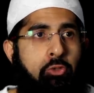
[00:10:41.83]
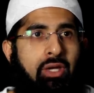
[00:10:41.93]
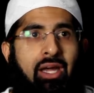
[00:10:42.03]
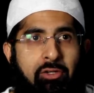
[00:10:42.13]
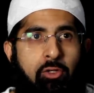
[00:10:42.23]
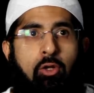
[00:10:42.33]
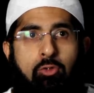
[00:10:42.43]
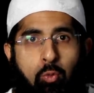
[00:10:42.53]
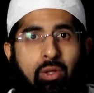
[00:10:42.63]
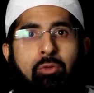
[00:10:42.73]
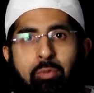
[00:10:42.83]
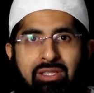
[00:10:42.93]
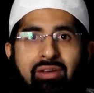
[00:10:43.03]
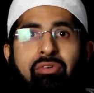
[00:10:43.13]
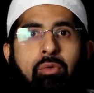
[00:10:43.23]
You cannot win
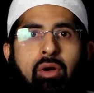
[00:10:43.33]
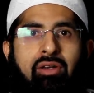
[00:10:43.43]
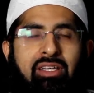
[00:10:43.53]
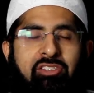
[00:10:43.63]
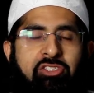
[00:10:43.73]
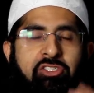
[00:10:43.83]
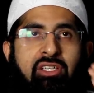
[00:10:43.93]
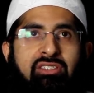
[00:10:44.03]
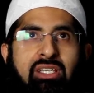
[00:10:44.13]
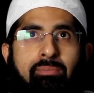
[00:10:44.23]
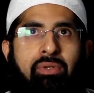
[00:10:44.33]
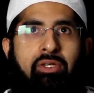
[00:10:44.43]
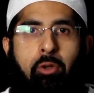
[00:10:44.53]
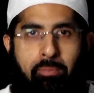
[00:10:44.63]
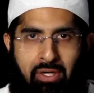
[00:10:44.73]
with everyone. It's just
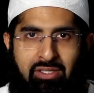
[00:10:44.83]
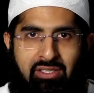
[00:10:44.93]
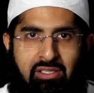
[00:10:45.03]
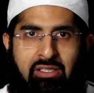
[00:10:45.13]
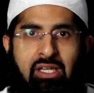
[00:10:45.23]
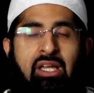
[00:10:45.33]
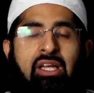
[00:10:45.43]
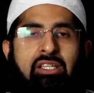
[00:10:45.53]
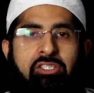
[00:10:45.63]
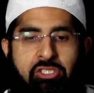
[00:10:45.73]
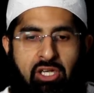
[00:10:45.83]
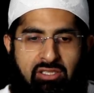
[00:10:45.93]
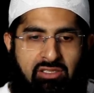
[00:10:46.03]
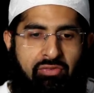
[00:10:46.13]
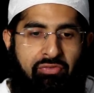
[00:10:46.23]
simply not practical.
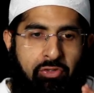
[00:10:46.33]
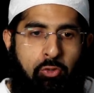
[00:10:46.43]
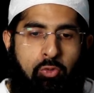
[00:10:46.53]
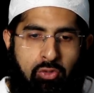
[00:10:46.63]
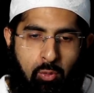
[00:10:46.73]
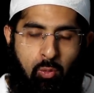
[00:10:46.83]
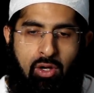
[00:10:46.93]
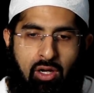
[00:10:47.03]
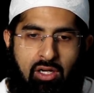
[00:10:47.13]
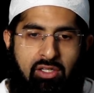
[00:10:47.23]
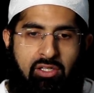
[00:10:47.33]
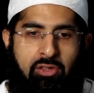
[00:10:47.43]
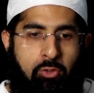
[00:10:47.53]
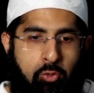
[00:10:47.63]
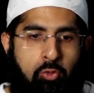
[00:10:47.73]
Just view the world
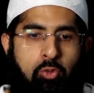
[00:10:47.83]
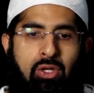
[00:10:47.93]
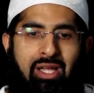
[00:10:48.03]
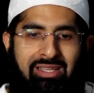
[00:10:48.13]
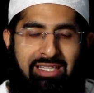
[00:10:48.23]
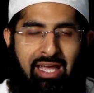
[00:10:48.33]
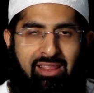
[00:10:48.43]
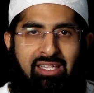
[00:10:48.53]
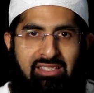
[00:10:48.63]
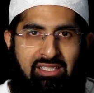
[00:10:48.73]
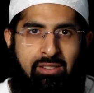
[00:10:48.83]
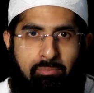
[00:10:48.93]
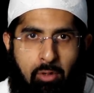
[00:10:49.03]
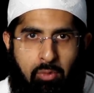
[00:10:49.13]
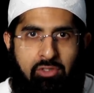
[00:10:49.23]
through the ethics and the
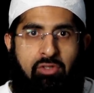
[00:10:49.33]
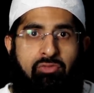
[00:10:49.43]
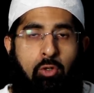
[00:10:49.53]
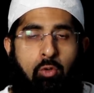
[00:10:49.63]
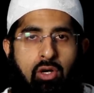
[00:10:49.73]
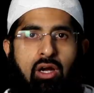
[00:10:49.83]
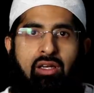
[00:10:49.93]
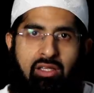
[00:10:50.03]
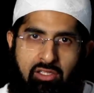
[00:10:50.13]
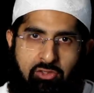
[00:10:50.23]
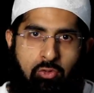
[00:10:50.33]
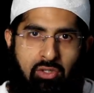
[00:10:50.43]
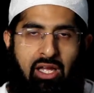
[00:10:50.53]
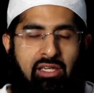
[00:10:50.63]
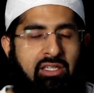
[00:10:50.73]
morals of the Quran and the
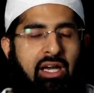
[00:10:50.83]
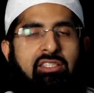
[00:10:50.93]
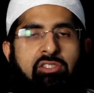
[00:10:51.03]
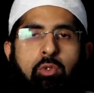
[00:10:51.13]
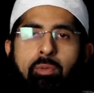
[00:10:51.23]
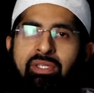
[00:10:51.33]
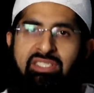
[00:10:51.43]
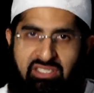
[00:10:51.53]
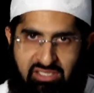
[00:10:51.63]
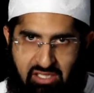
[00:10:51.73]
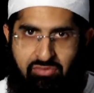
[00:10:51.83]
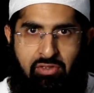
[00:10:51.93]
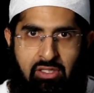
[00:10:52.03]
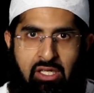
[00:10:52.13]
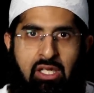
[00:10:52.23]
Sunnah, and guys, you will be successful.